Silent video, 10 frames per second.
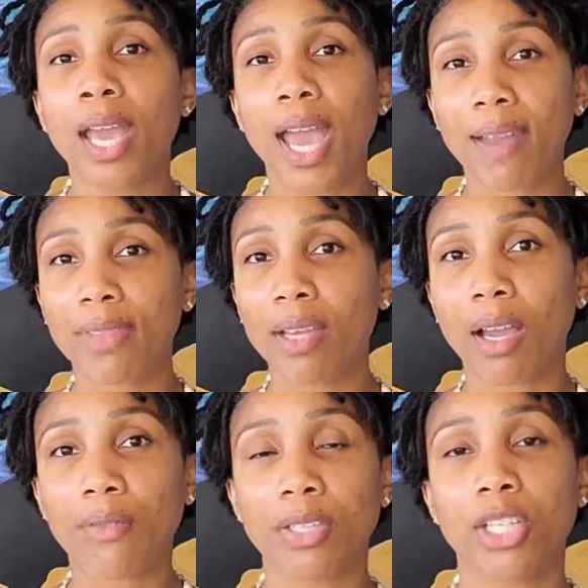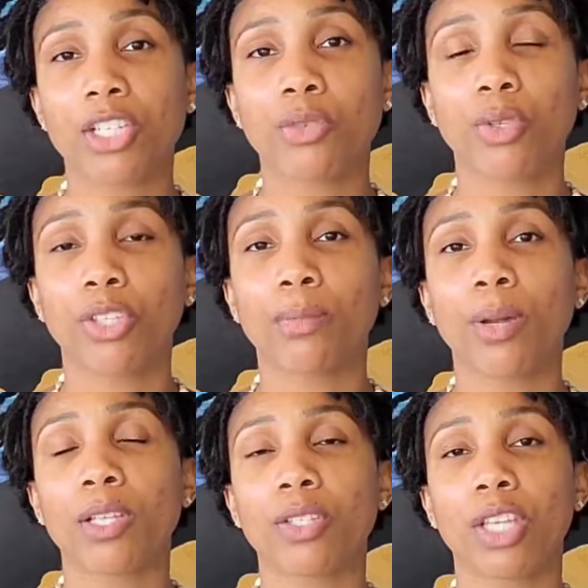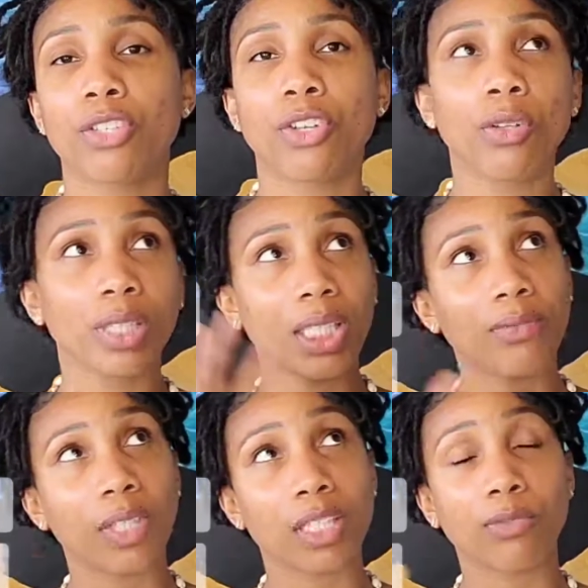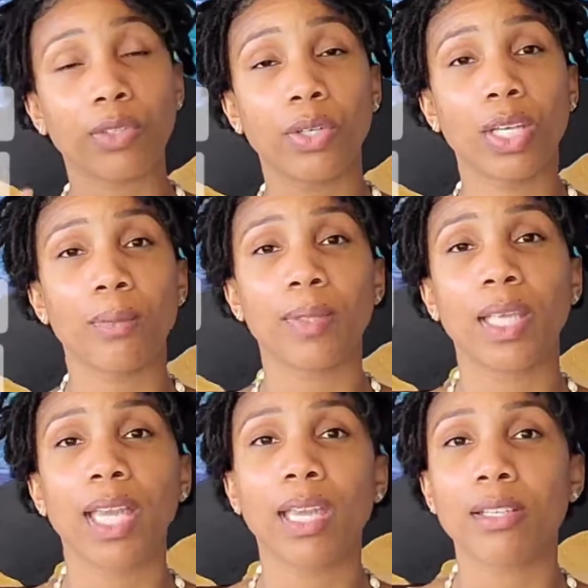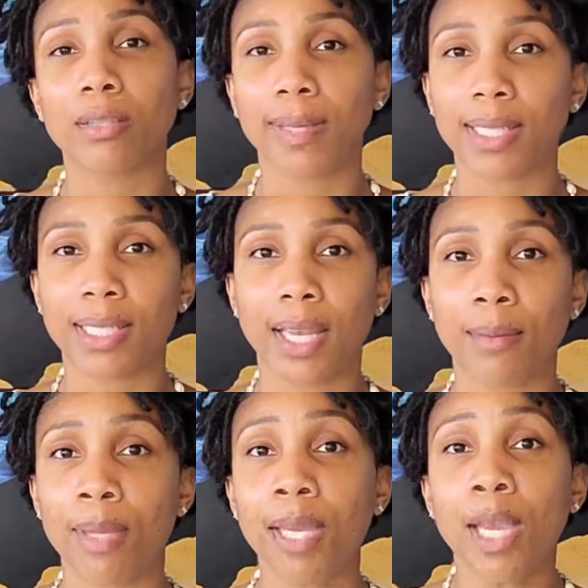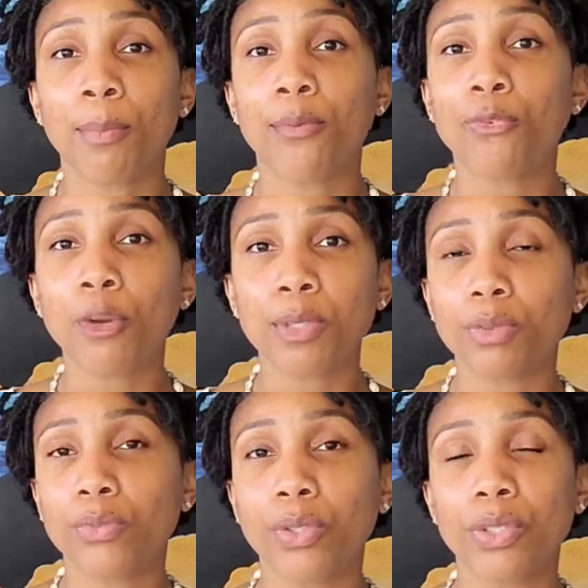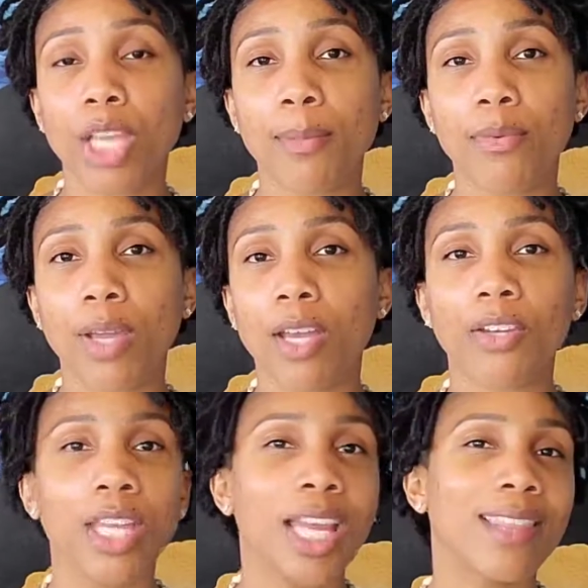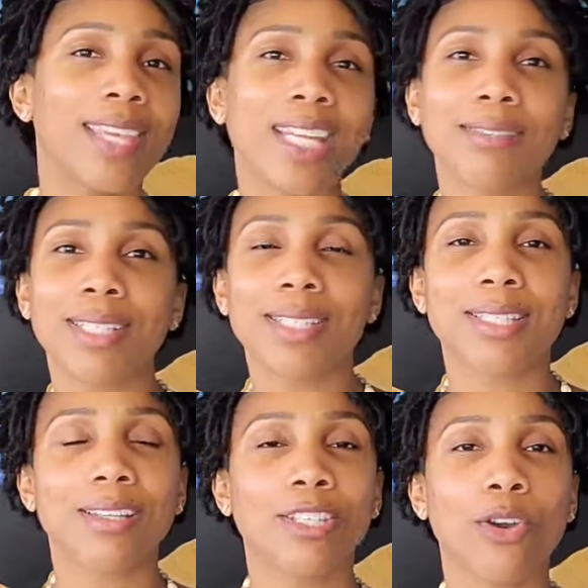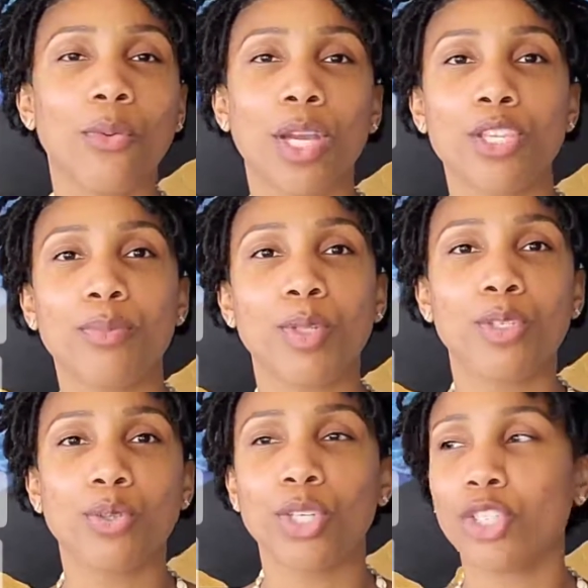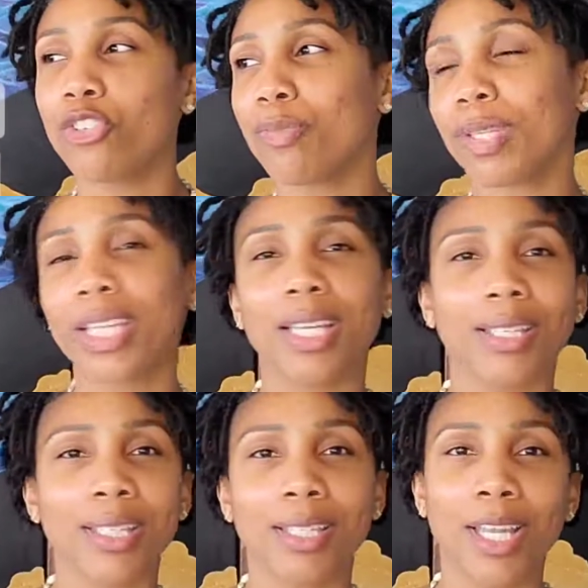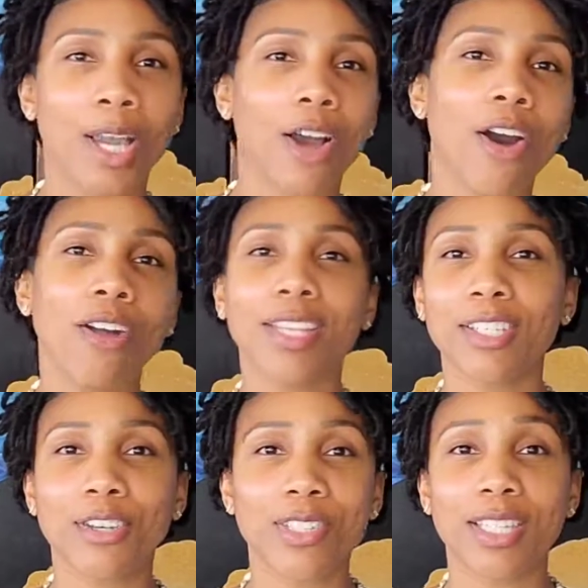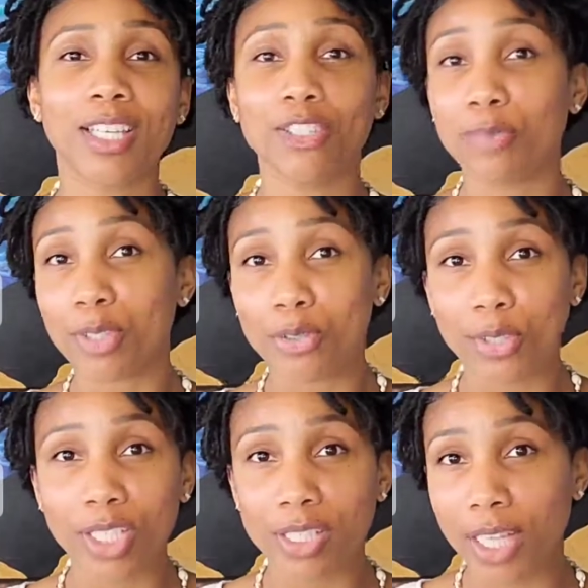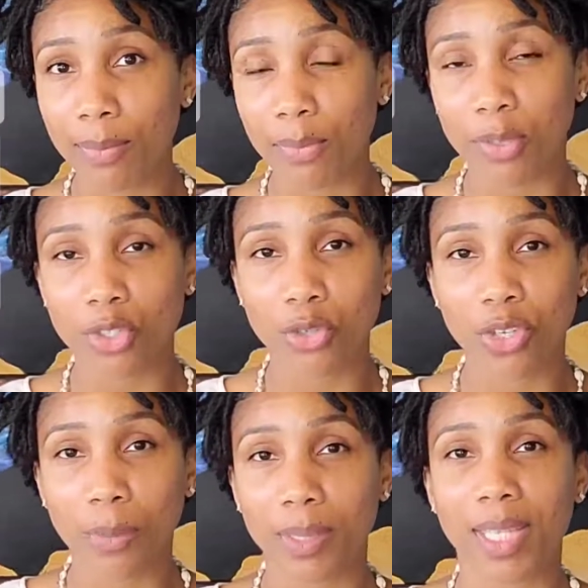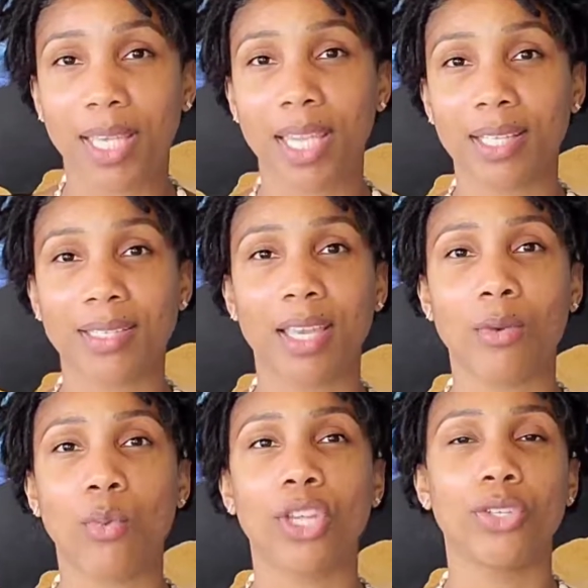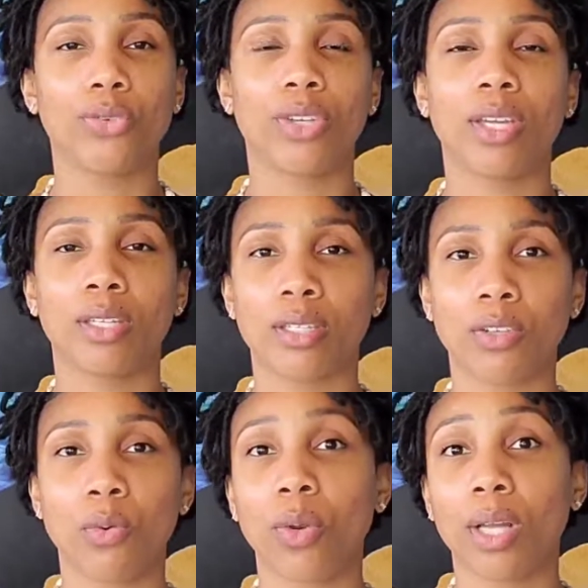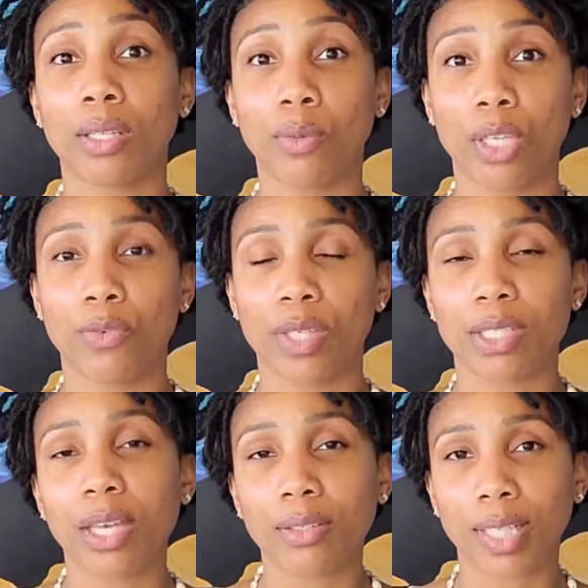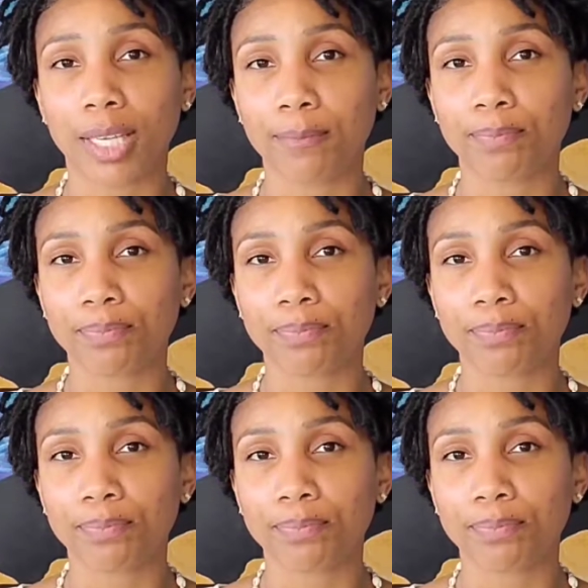Have that conversation with your boss so that you don't leave things floating up in the air. So by the time performance reviews come around, they don't necessarily know what you've been doing. You've been killing it. All they know is that you've been doing your job, you've been showing up, but they can't say what you've done so well and what you've excelled at.